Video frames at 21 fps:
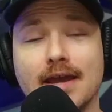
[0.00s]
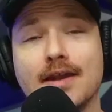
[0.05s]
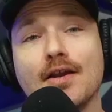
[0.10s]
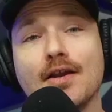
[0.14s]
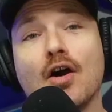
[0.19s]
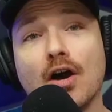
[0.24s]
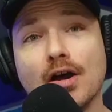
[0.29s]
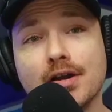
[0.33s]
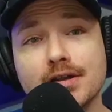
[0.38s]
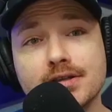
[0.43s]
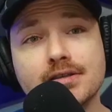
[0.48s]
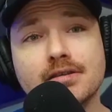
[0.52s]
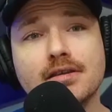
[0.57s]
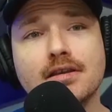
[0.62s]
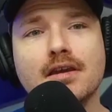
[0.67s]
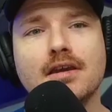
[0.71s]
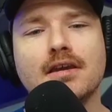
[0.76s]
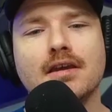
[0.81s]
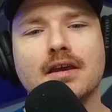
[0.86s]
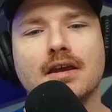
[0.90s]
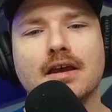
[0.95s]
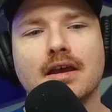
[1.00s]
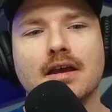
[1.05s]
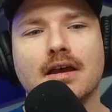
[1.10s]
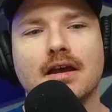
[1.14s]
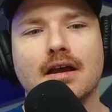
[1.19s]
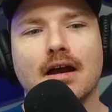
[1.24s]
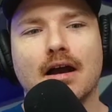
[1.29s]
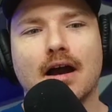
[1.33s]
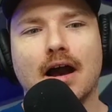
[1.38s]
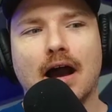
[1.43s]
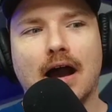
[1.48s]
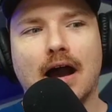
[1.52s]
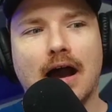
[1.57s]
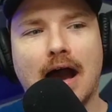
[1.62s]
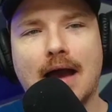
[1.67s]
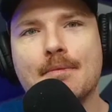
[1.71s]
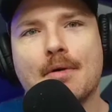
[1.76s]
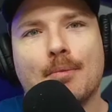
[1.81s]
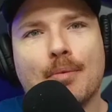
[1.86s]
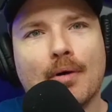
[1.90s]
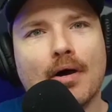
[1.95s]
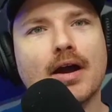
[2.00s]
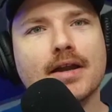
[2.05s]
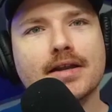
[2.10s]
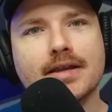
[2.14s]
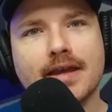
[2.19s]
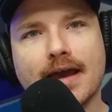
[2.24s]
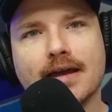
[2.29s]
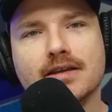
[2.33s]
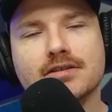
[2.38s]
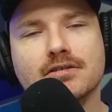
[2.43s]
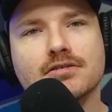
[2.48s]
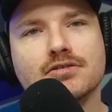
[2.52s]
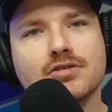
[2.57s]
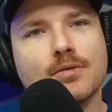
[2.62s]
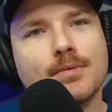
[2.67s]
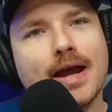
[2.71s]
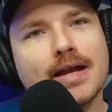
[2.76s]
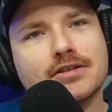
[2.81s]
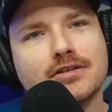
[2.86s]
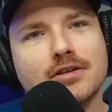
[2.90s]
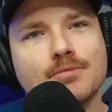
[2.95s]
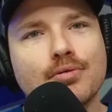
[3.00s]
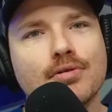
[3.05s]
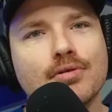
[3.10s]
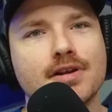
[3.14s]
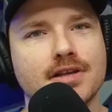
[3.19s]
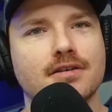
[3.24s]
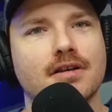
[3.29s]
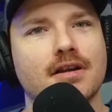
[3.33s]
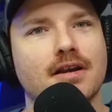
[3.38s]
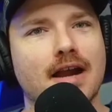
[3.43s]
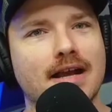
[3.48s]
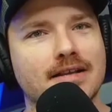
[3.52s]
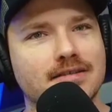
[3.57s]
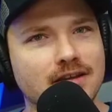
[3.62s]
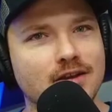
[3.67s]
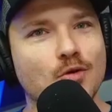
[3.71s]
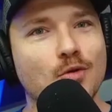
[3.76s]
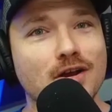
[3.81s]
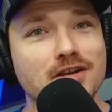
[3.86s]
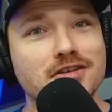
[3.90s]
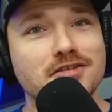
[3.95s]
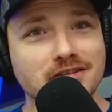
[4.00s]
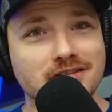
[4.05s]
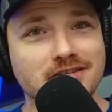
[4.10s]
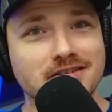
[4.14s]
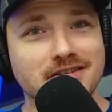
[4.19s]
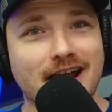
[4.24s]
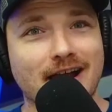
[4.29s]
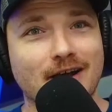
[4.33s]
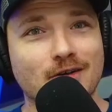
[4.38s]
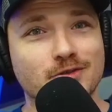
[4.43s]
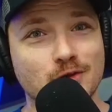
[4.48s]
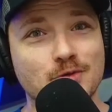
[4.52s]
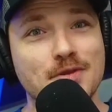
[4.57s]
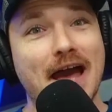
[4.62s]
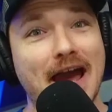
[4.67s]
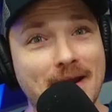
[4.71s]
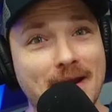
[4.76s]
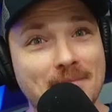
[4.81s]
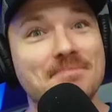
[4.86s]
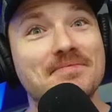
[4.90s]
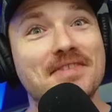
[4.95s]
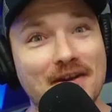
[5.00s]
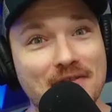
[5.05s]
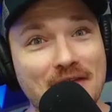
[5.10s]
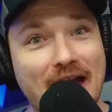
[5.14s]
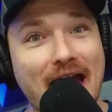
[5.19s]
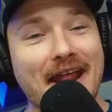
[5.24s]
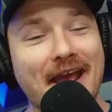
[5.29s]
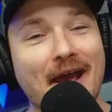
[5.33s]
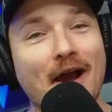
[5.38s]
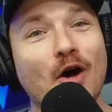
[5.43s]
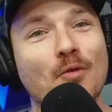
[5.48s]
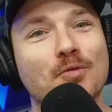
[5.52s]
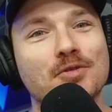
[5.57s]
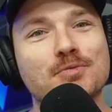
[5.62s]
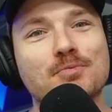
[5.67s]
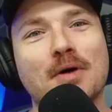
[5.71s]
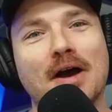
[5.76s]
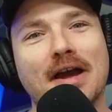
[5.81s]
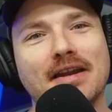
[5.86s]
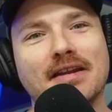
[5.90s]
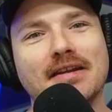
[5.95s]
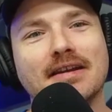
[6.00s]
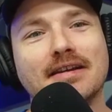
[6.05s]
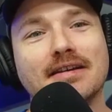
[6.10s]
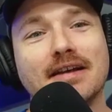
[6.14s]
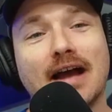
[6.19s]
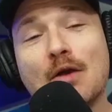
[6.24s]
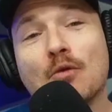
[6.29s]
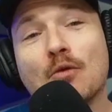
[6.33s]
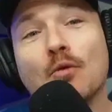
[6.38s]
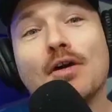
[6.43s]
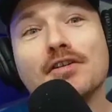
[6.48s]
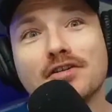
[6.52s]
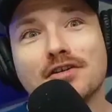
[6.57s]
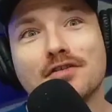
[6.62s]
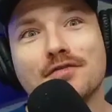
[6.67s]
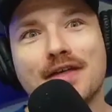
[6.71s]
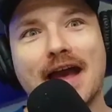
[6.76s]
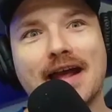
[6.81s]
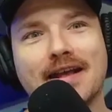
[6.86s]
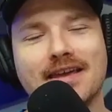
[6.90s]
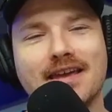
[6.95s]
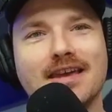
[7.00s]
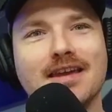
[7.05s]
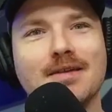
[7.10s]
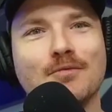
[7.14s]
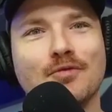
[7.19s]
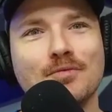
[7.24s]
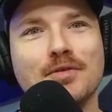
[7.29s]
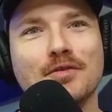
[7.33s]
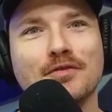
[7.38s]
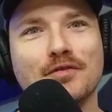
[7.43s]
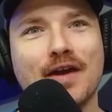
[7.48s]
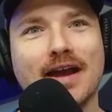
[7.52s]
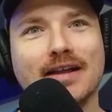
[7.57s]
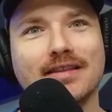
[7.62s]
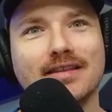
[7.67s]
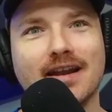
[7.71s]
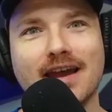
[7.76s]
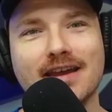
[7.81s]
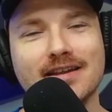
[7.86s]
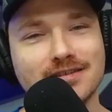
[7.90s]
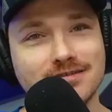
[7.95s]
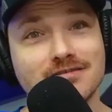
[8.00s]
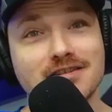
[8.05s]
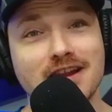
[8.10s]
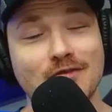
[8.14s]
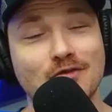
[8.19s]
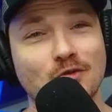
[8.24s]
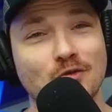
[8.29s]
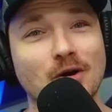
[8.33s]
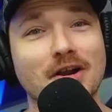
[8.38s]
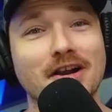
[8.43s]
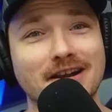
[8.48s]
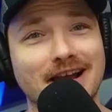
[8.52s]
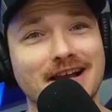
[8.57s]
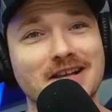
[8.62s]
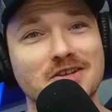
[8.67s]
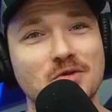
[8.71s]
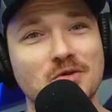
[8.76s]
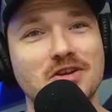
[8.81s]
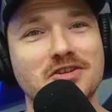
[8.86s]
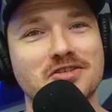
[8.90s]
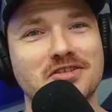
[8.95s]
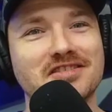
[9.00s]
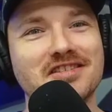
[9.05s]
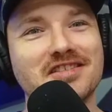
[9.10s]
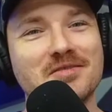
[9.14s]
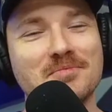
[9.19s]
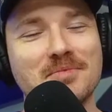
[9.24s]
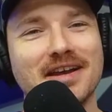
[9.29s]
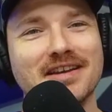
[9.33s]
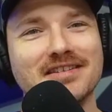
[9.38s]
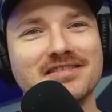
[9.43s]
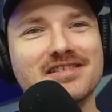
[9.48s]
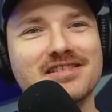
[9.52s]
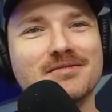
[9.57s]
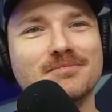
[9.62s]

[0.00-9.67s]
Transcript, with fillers: And honestly, I'm a podcaster, so I'm actually pretty good at asking questions now. So that that helps, but I wonder if that came from the fact that I never wanted to ask questions in the past.